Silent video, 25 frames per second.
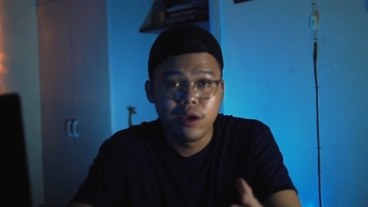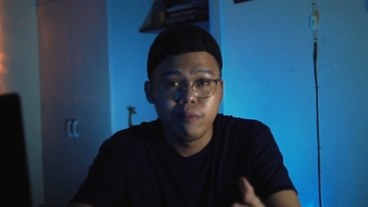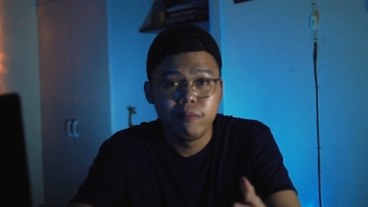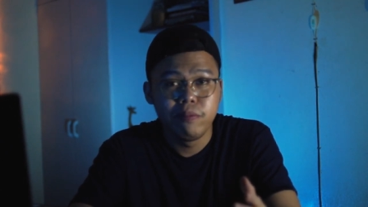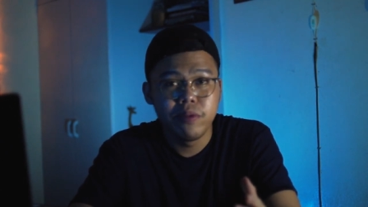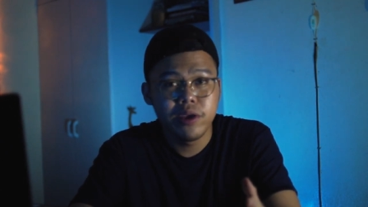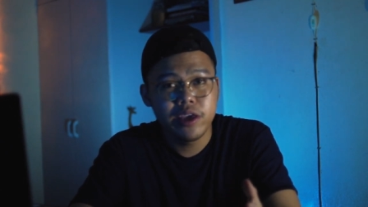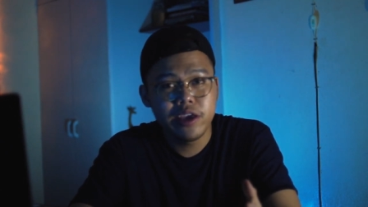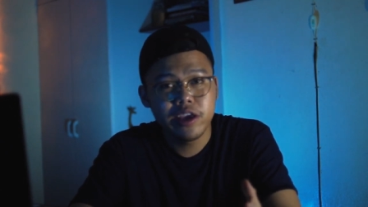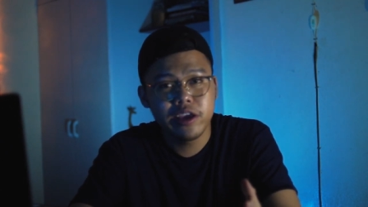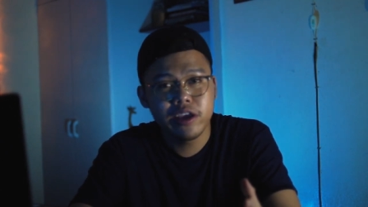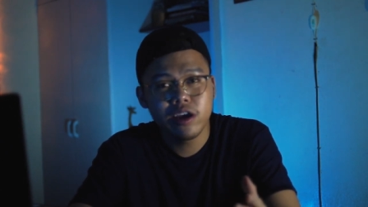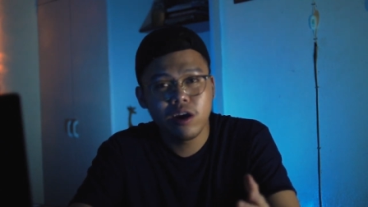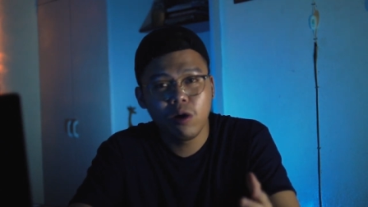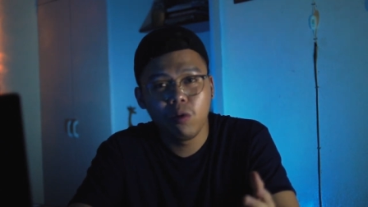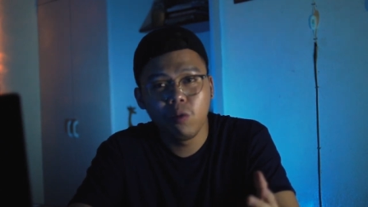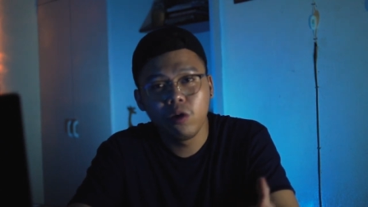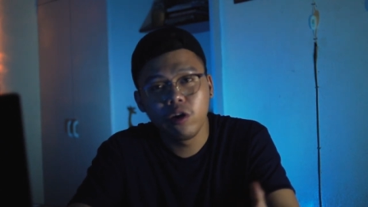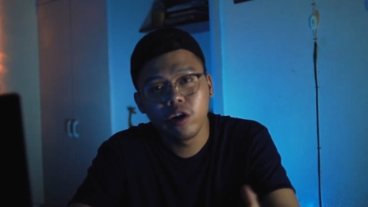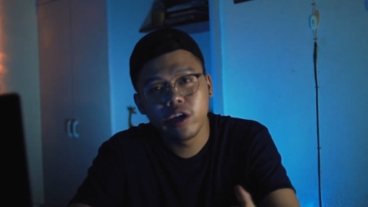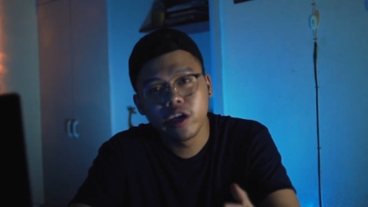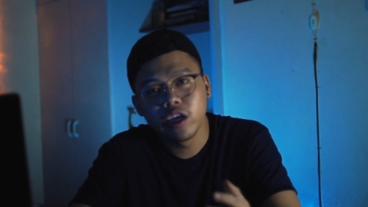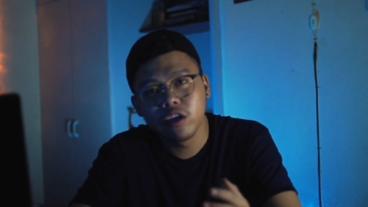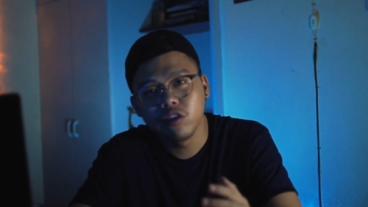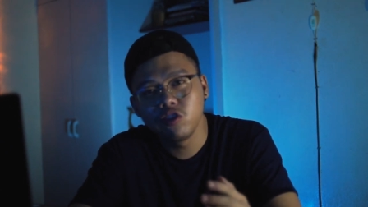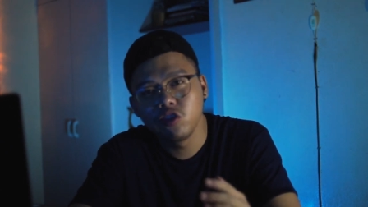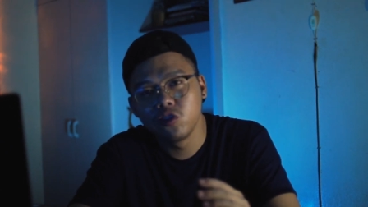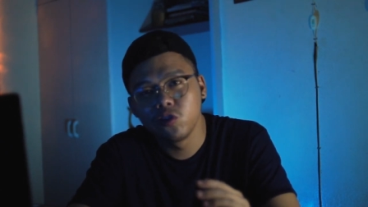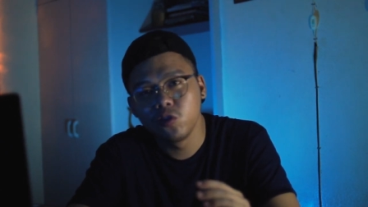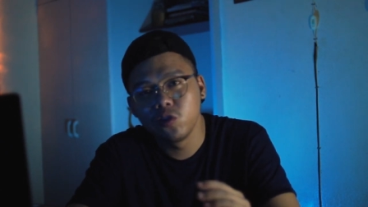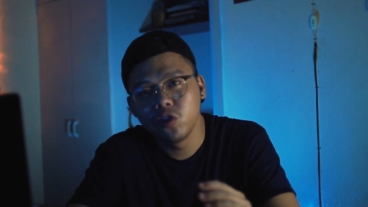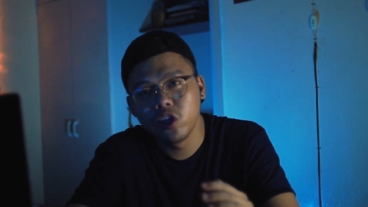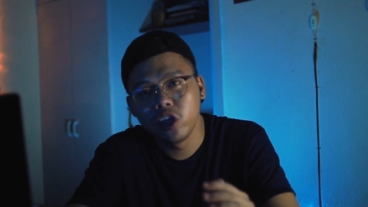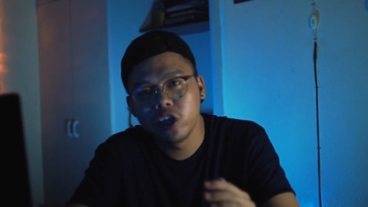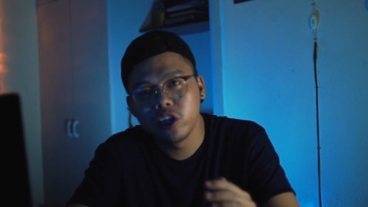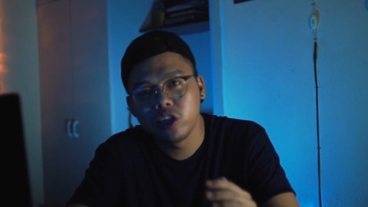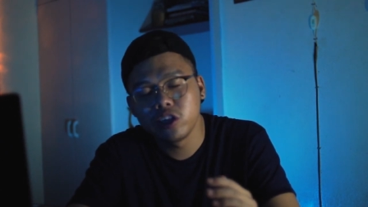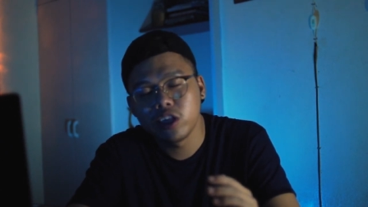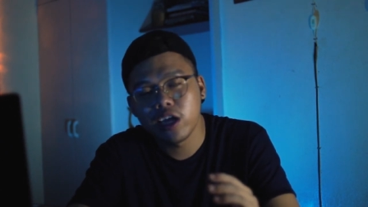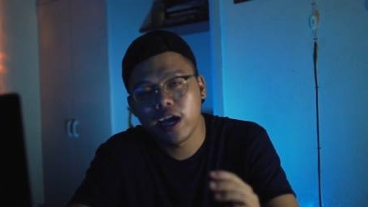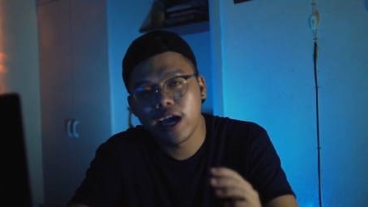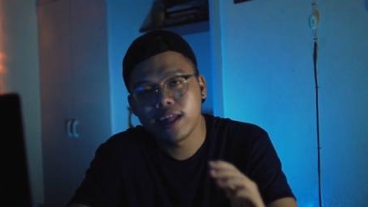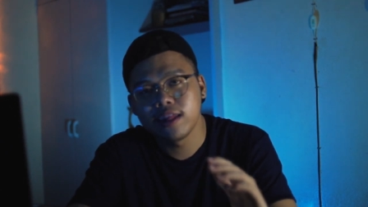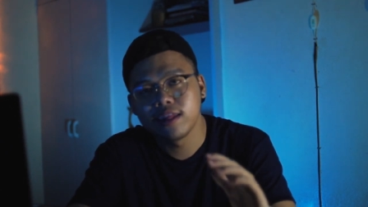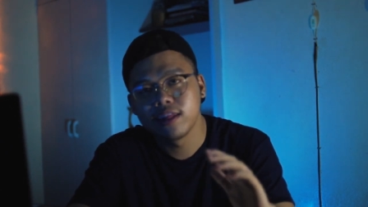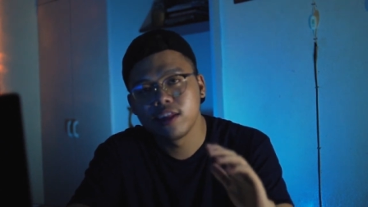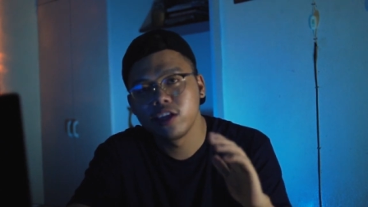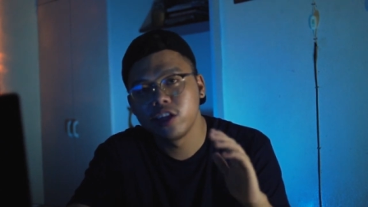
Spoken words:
Being a working student at